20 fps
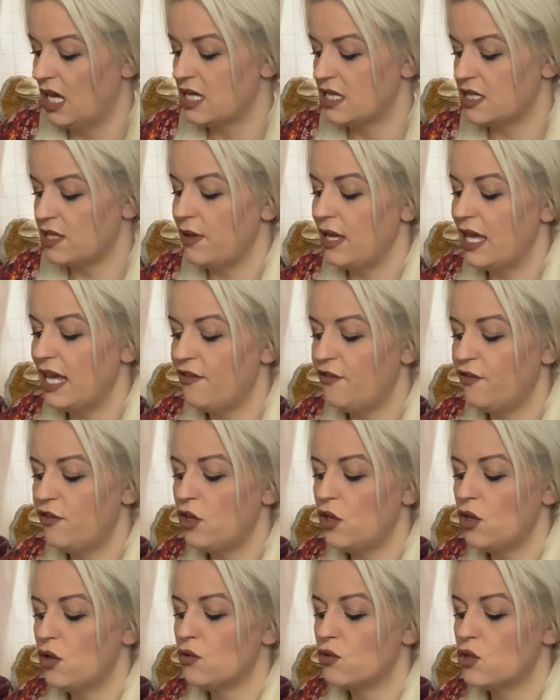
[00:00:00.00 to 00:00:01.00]
So
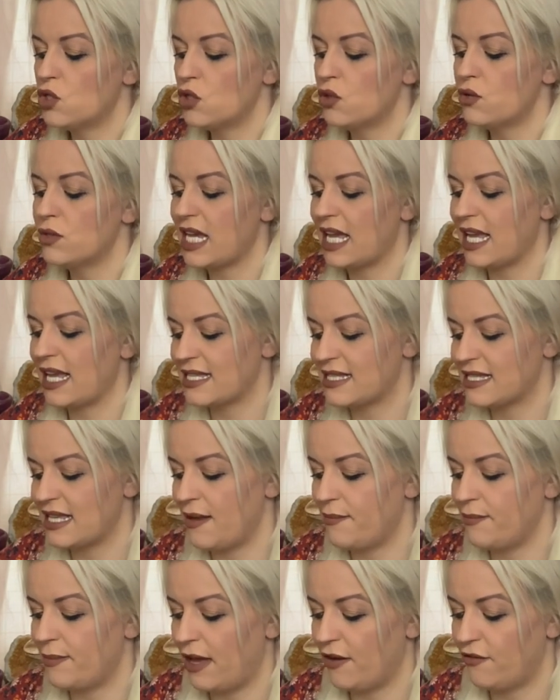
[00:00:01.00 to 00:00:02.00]
if you do take a
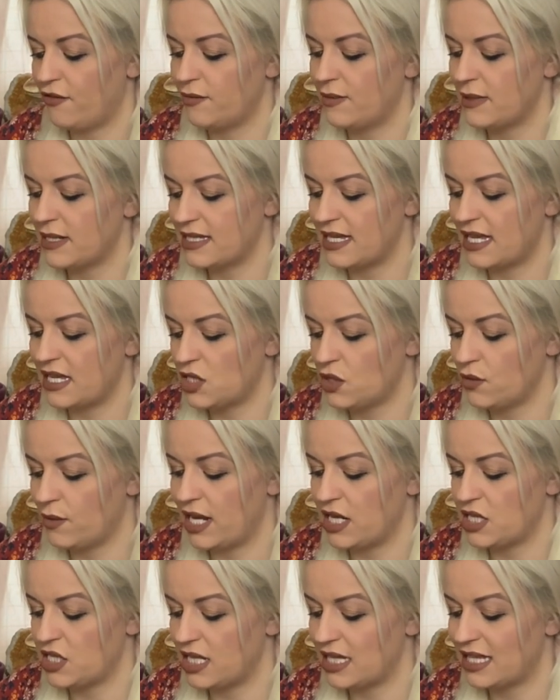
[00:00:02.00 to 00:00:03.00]
step back from this
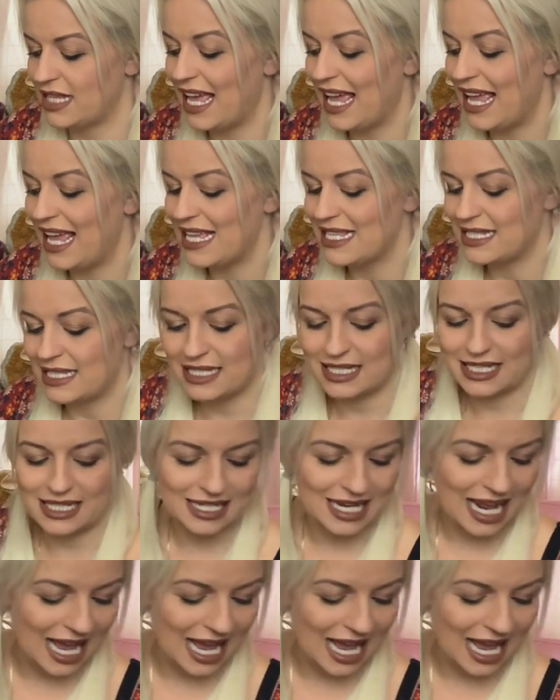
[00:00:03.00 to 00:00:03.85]
situation, there isn't a